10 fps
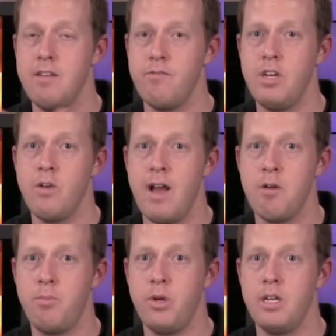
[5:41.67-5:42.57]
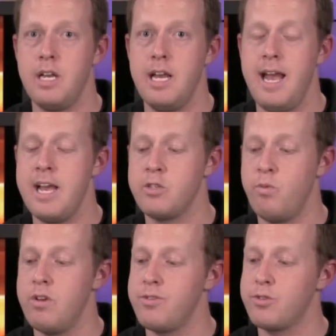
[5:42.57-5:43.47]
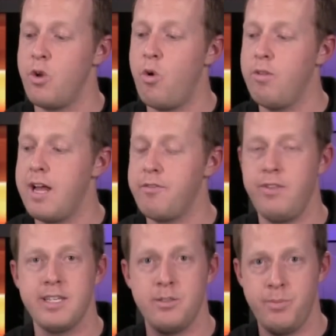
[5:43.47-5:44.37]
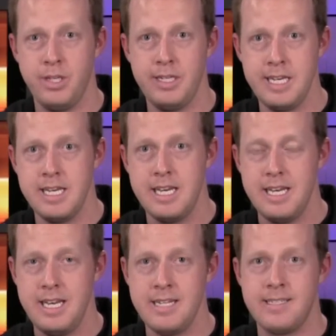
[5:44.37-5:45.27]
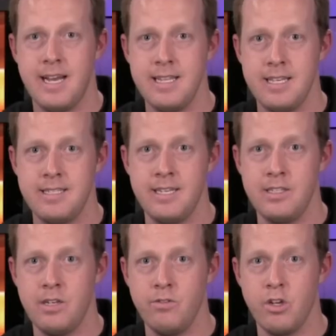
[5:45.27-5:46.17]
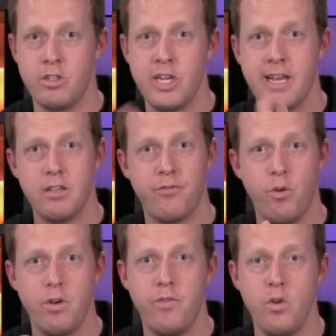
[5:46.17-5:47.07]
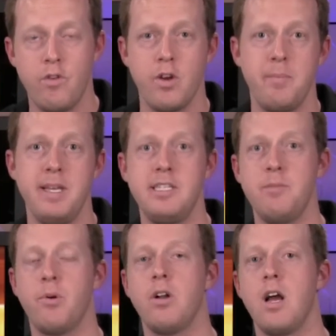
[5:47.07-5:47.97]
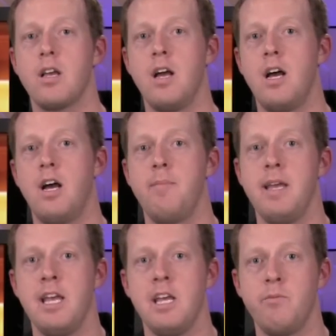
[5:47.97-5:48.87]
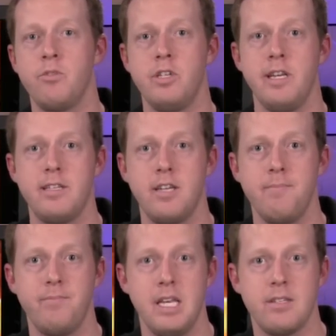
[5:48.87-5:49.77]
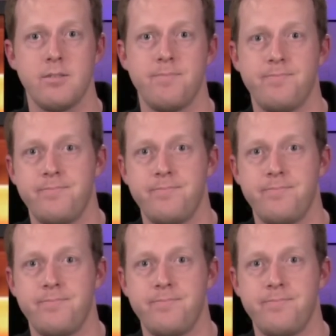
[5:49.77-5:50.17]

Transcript: video output as well. So there's a whole lot of flexibility inside this Intel N U C. Check out the full review over at P C per dot com, and we'll see you next time. Thanks.